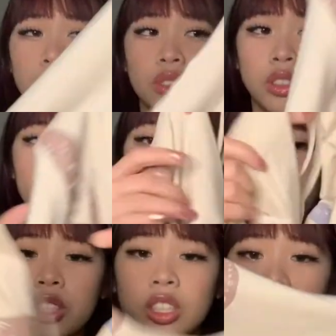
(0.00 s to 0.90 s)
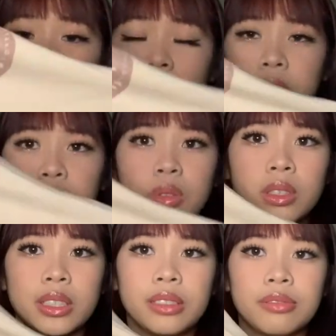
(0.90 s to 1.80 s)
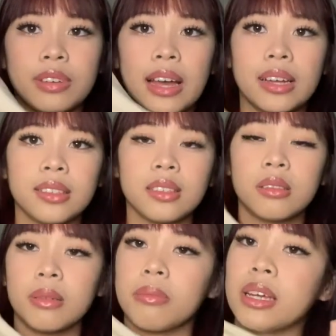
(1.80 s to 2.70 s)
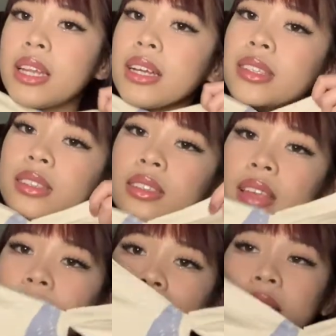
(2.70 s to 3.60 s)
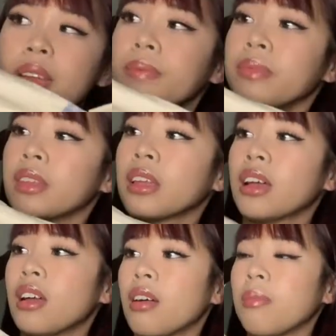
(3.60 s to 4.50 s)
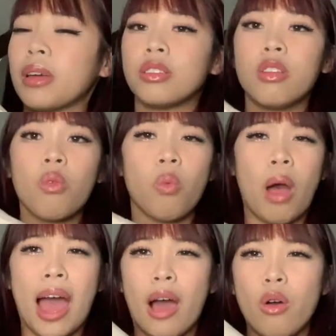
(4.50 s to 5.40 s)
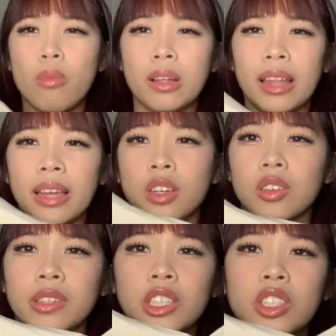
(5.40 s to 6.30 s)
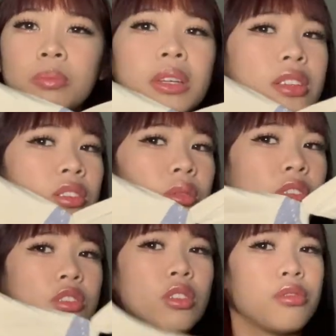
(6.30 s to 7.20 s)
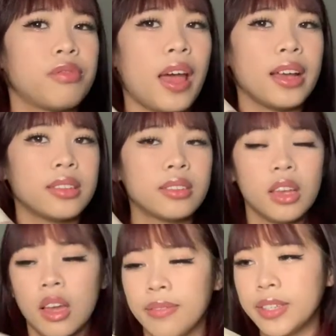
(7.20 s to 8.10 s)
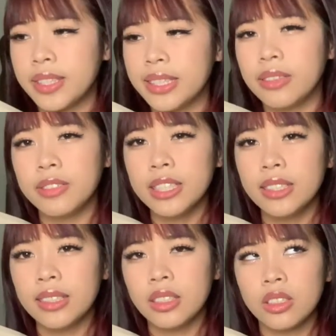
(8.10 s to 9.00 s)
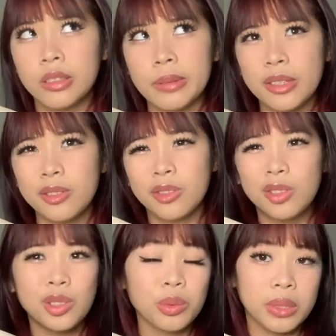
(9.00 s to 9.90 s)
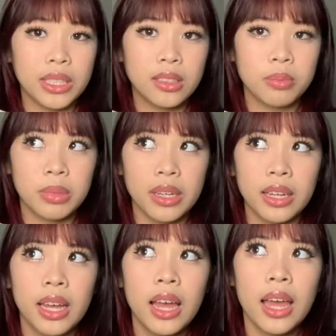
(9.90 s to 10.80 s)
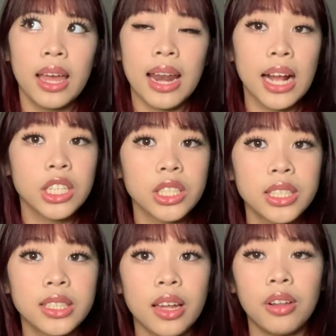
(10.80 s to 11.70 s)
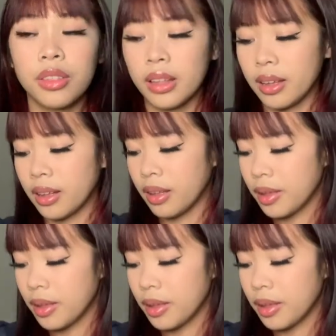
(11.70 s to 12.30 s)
too, and the shipping was pretty fast, might I say. I don't know how, but like Korean shipping is always so fast. For Sea Fierce, it took about 2 weeks, but it actually said on the